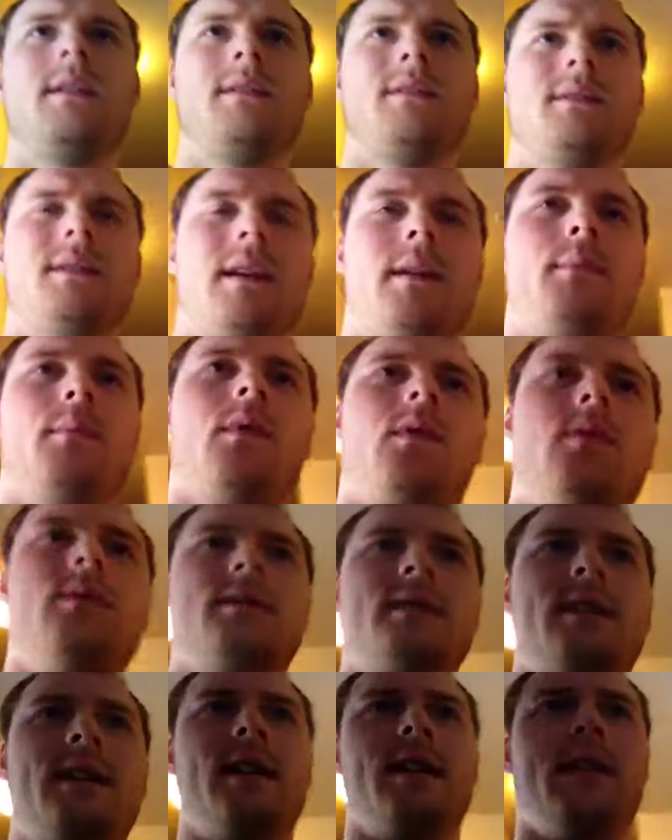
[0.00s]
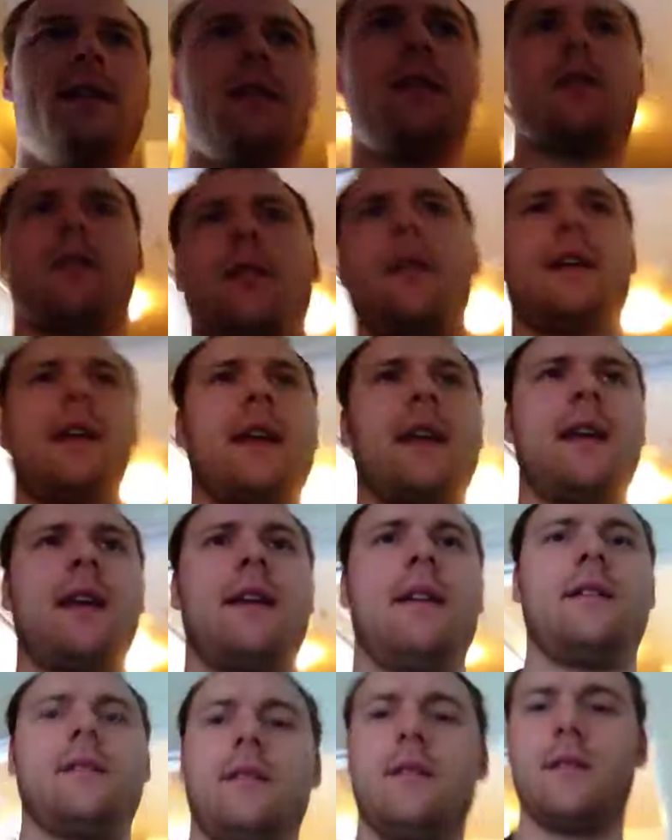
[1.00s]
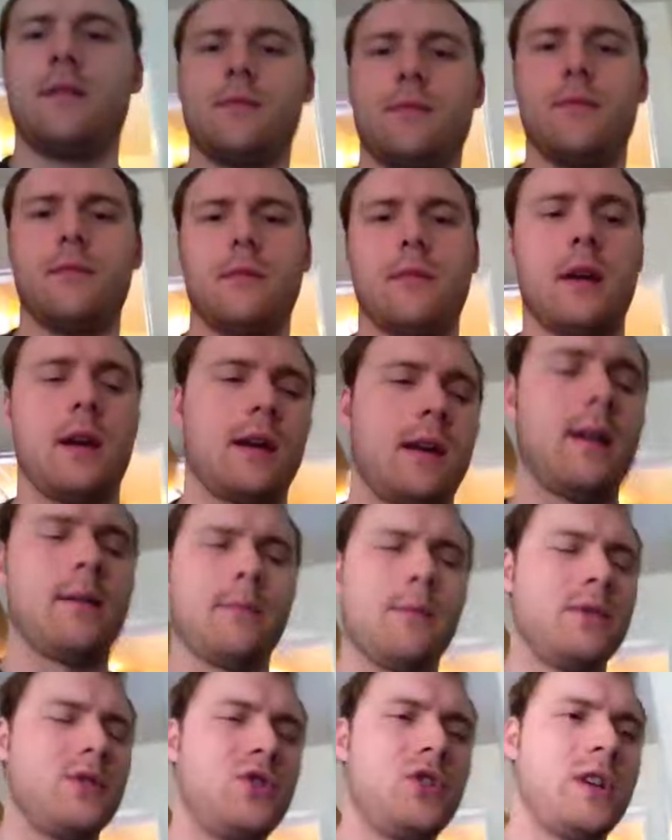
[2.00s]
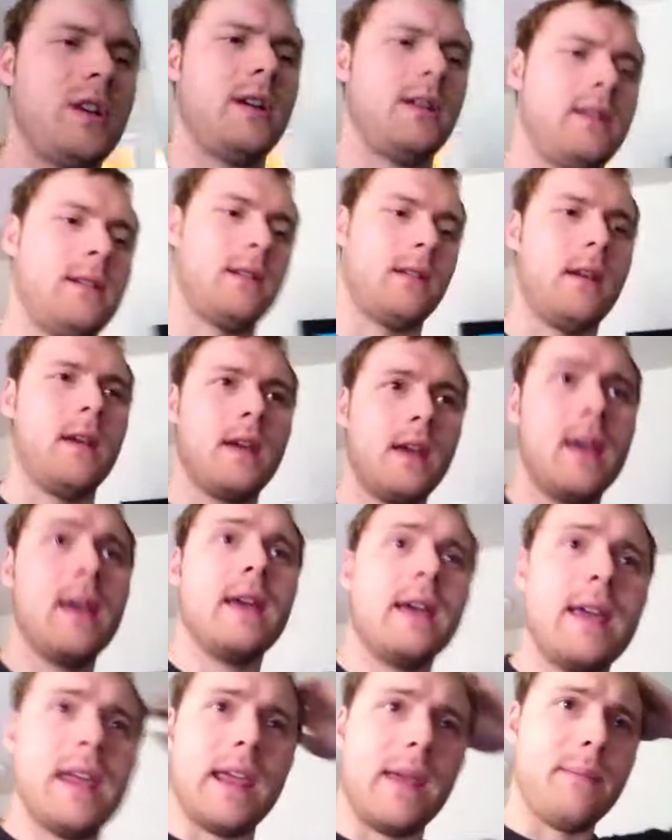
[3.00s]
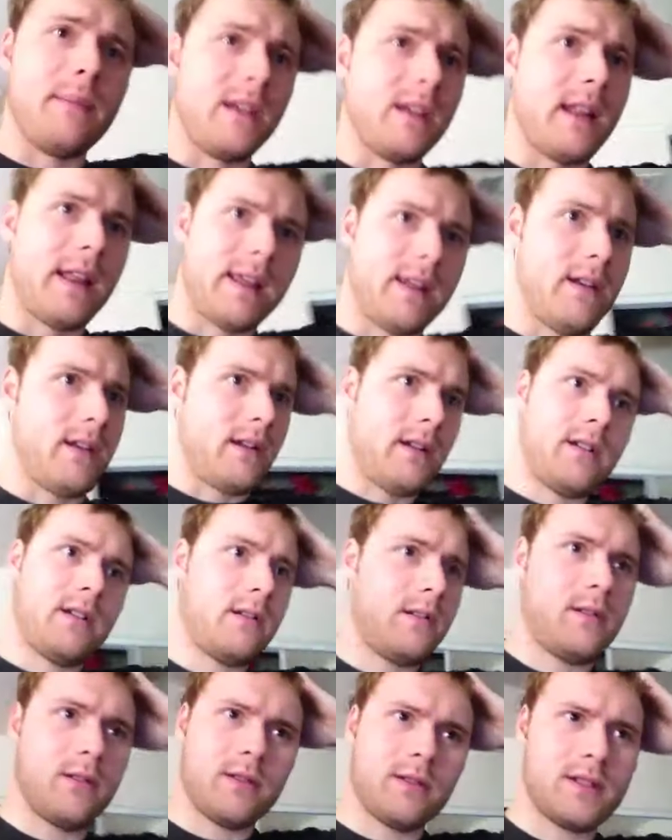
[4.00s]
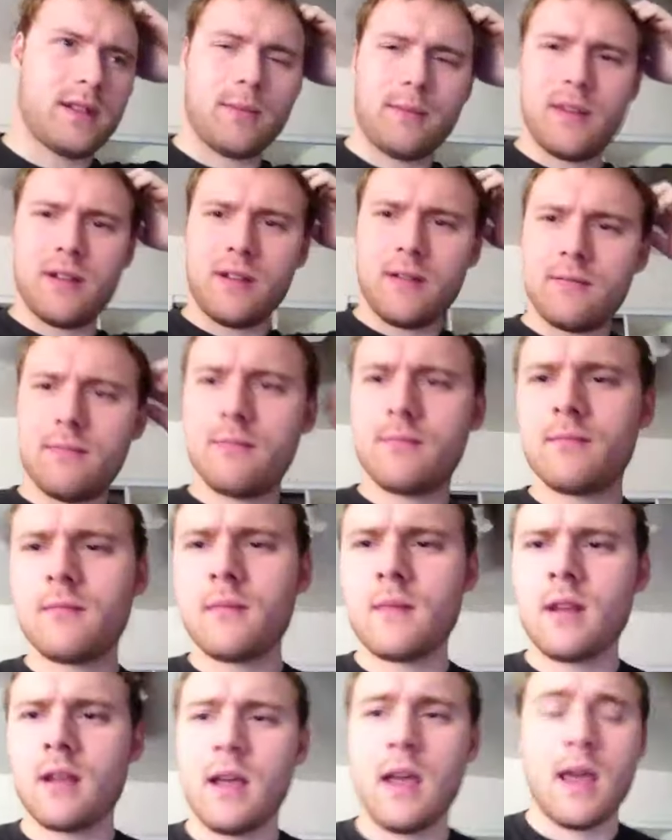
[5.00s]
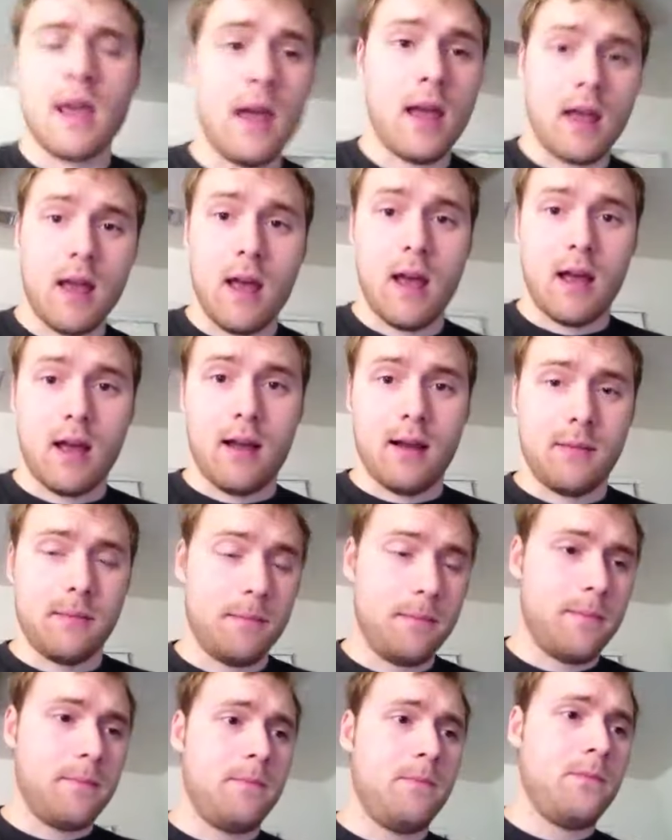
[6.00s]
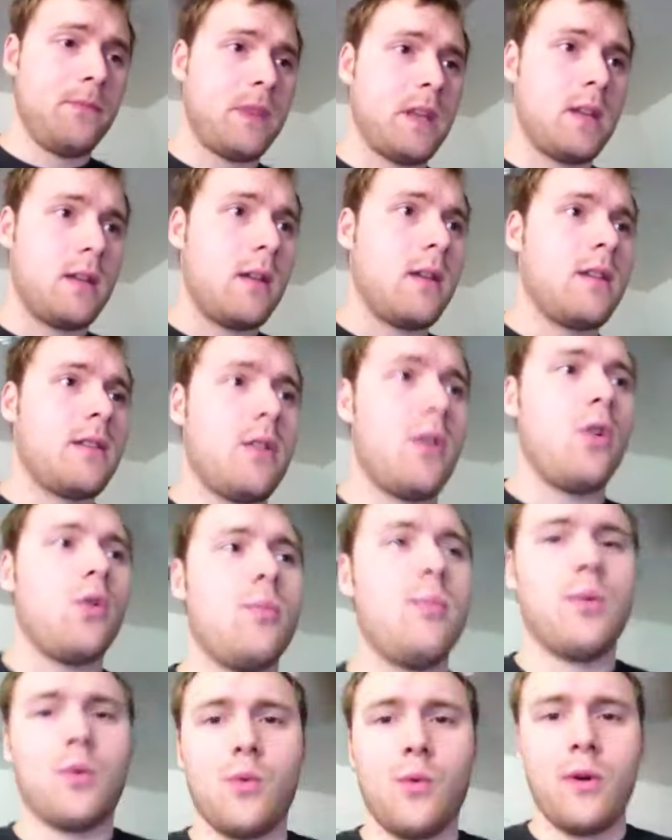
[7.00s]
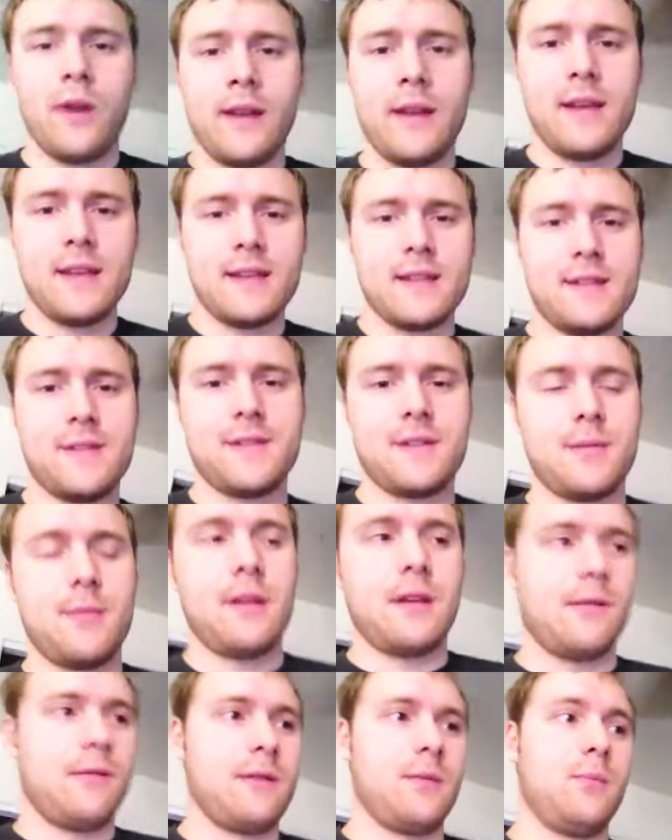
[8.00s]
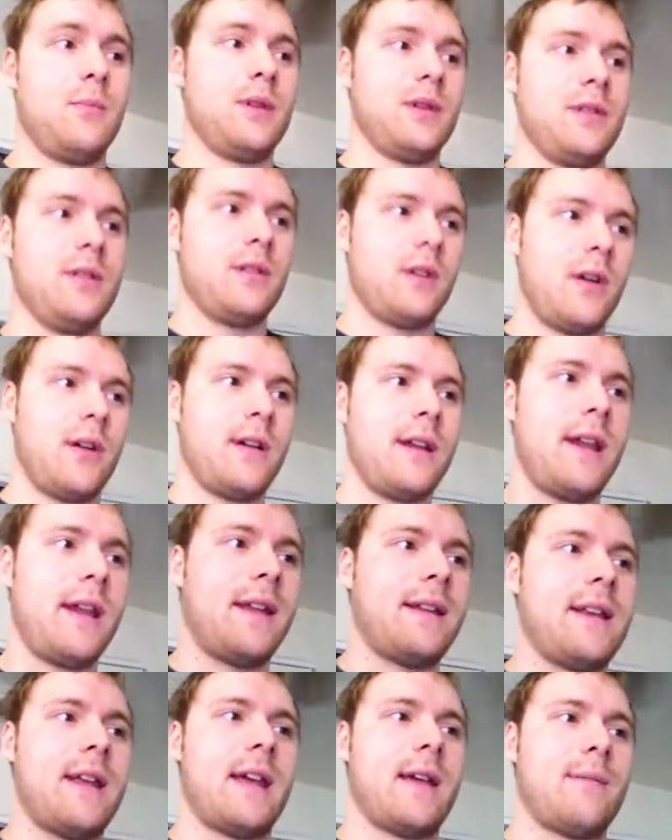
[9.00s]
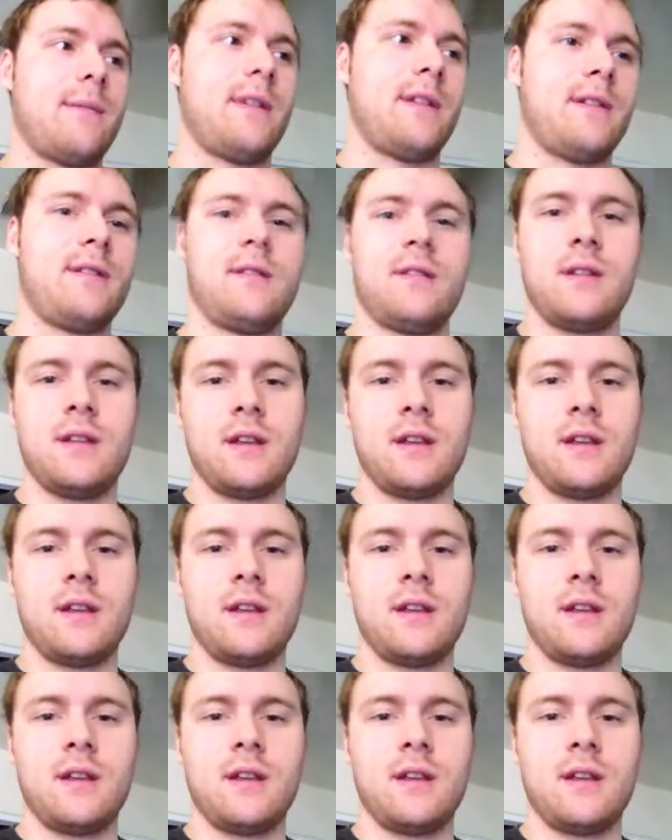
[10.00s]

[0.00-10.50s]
It's like multi-arcade machine emulator or something. The whole point is to be able to build an arcade cabinet